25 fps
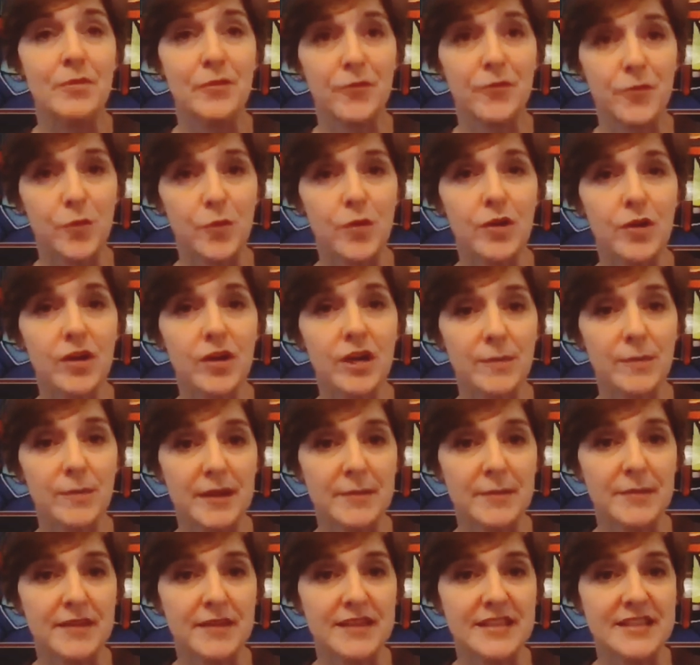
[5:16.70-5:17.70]
before
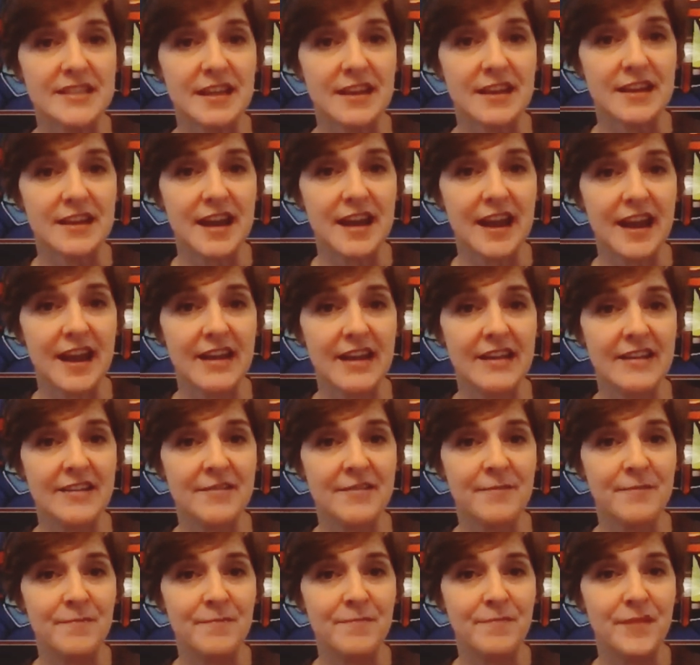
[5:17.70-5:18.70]
Commitment Sunday
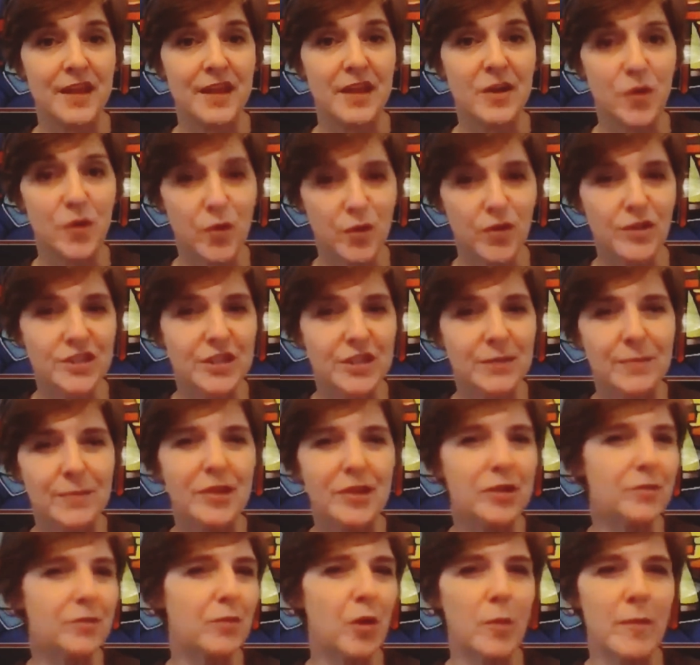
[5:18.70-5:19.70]
in order to
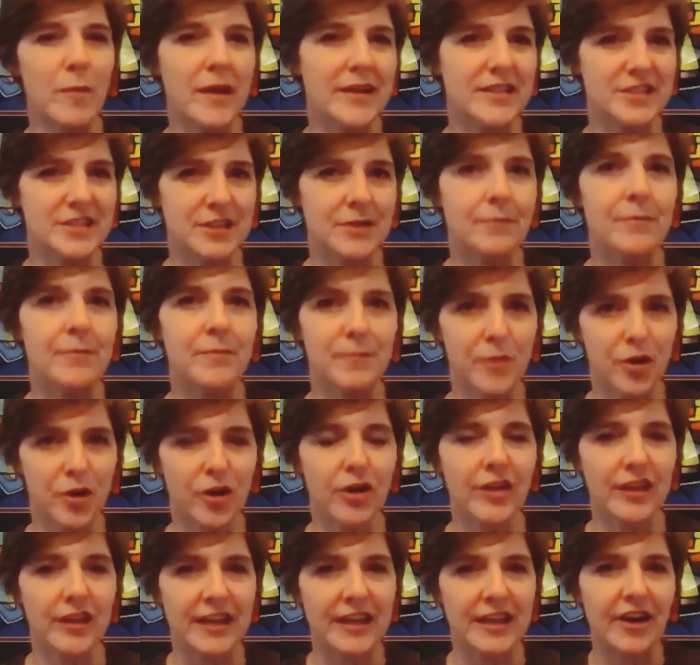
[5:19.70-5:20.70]
build momentum
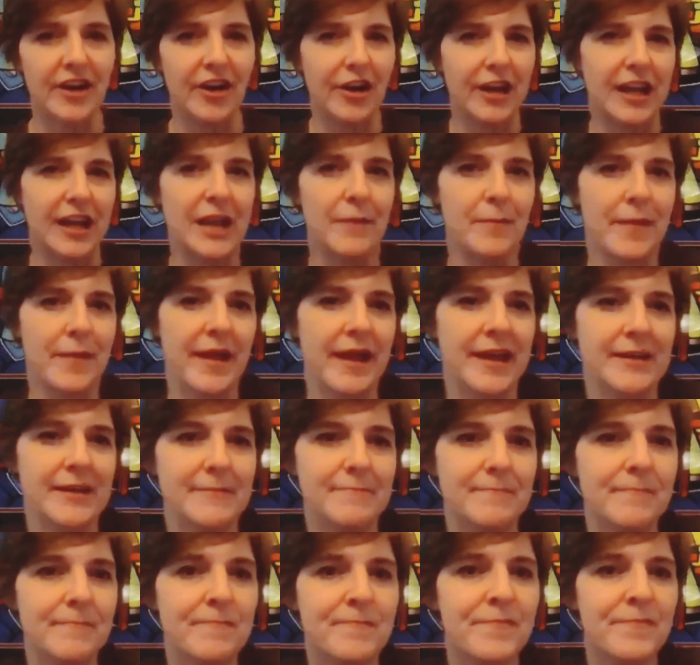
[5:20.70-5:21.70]
early in our
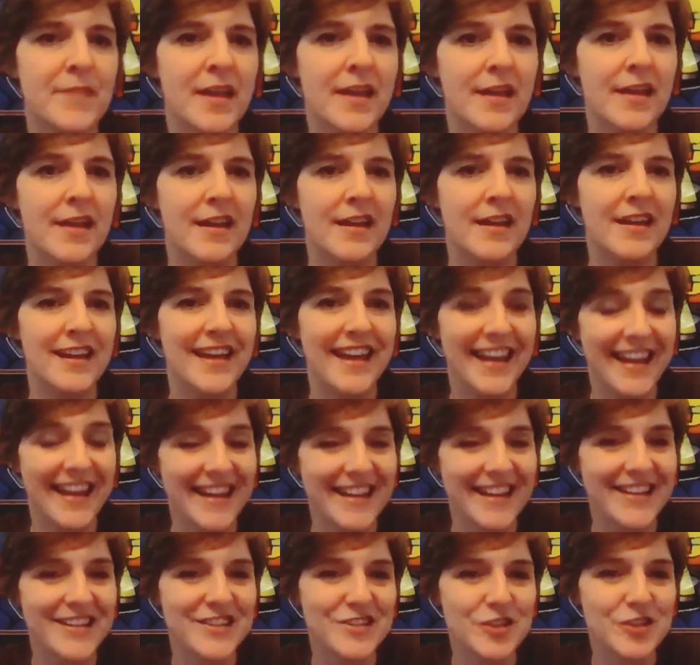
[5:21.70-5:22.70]
campaign.
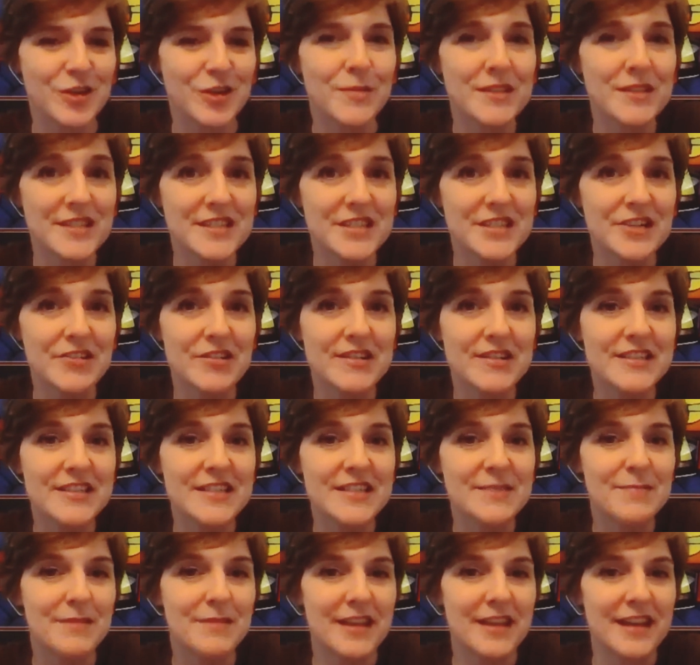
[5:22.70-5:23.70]
And a sermon series
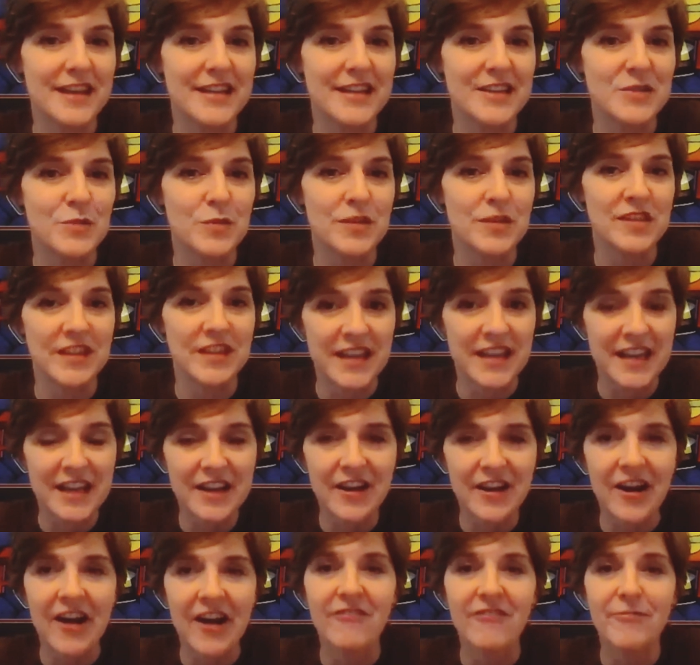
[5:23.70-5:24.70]
is planned with the
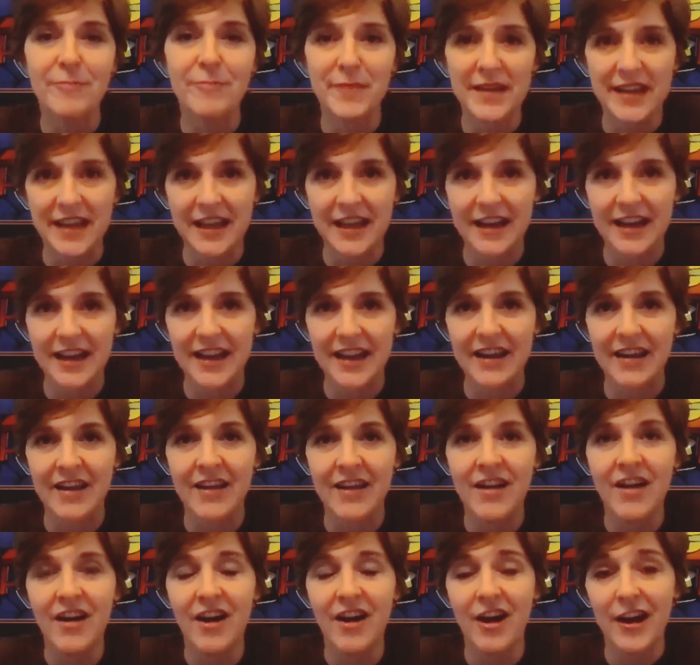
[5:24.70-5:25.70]
kickoff beginning
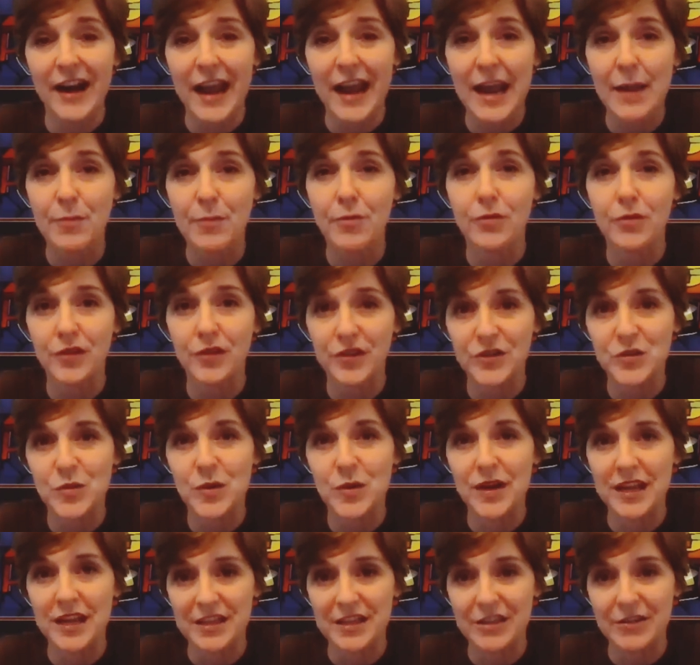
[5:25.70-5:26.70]
on April the
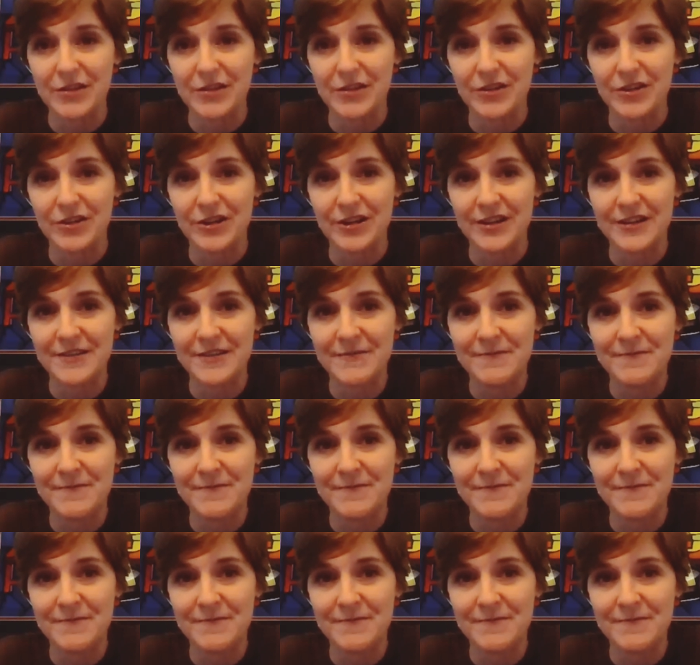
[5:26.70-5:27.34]
23rd.